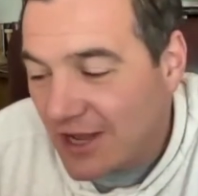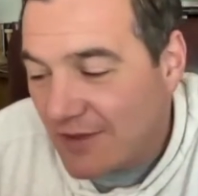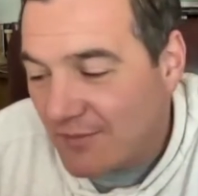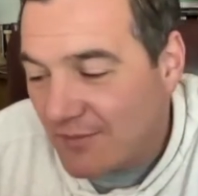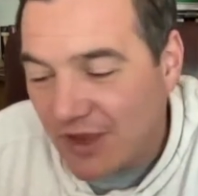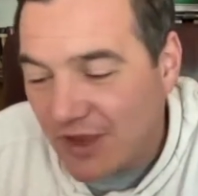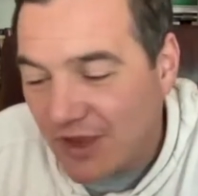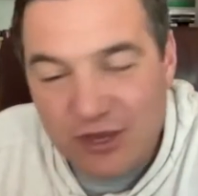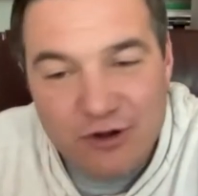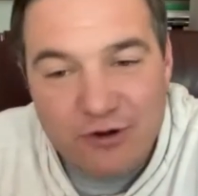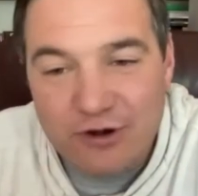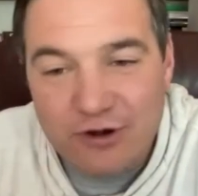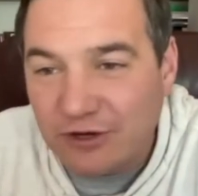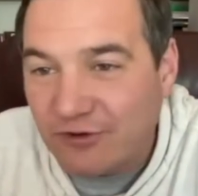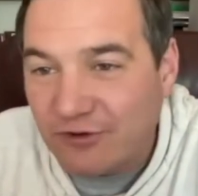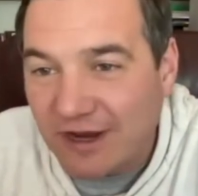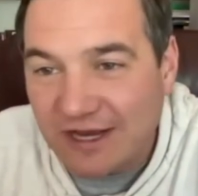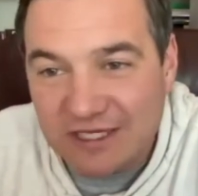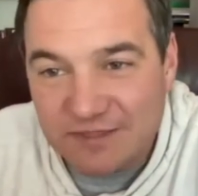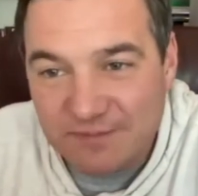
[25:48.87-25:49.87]
But you're in a
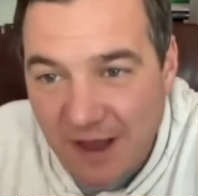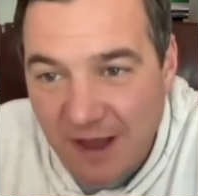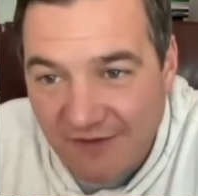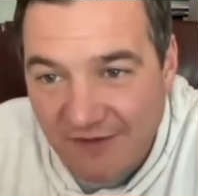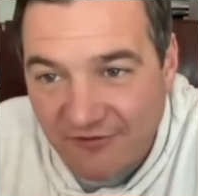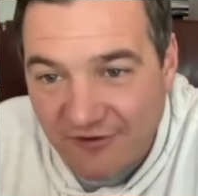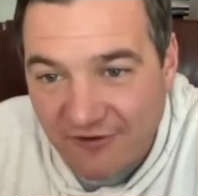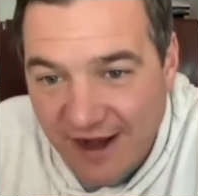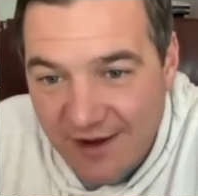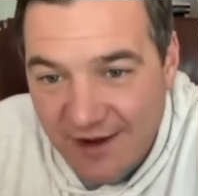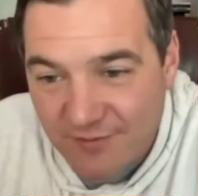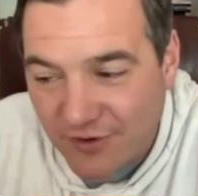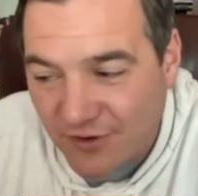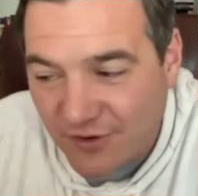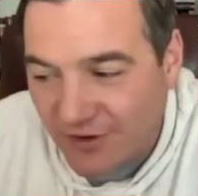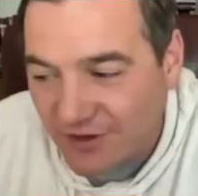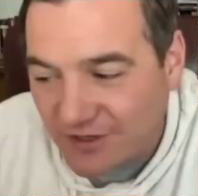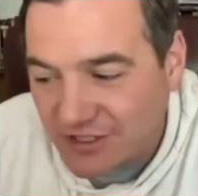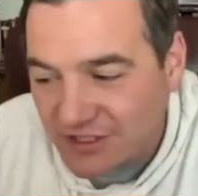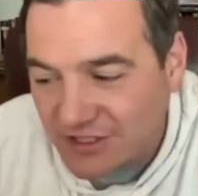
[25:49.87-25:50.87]
great spot for
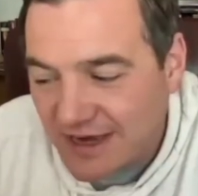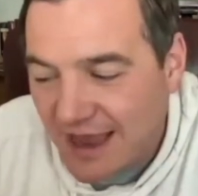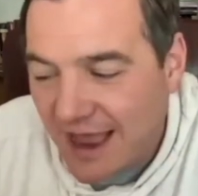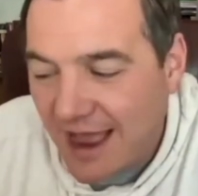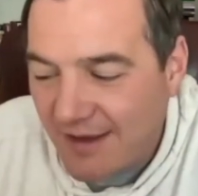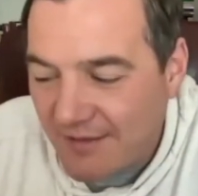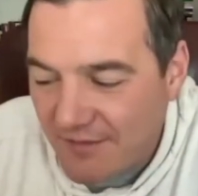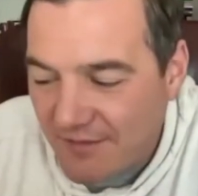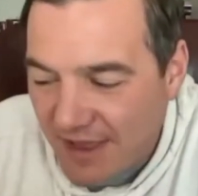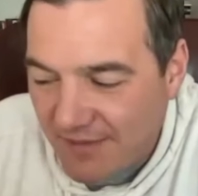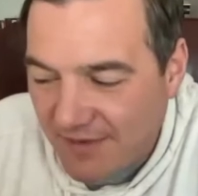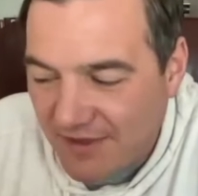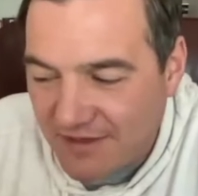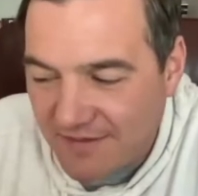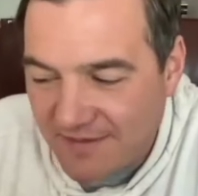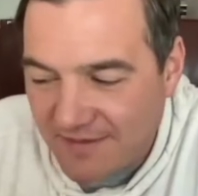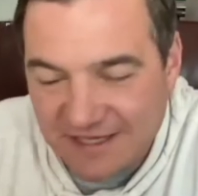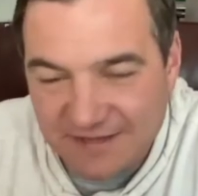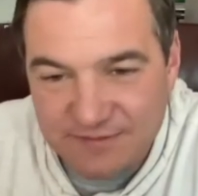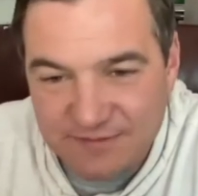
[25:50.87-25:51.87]
hamburgers. Not maybe the
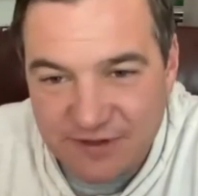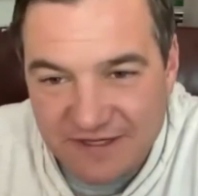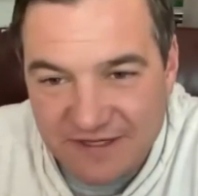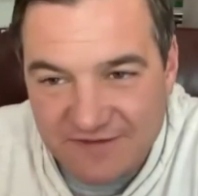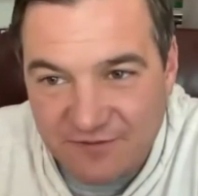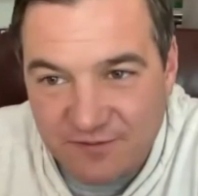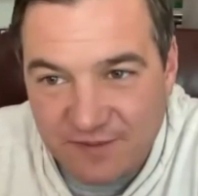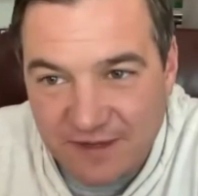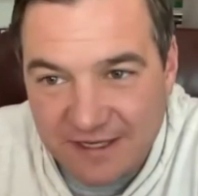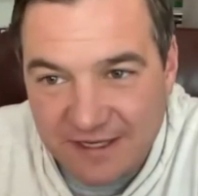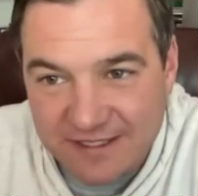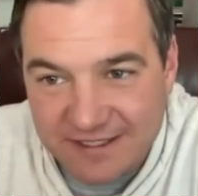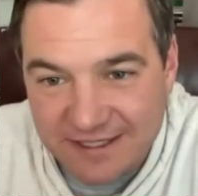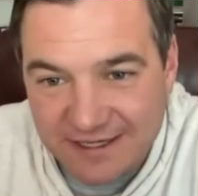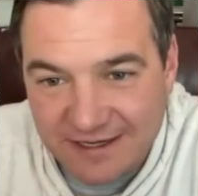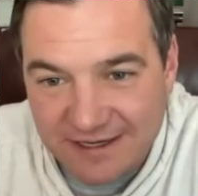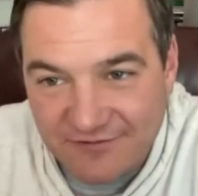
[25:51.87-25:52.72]
best place for pizza.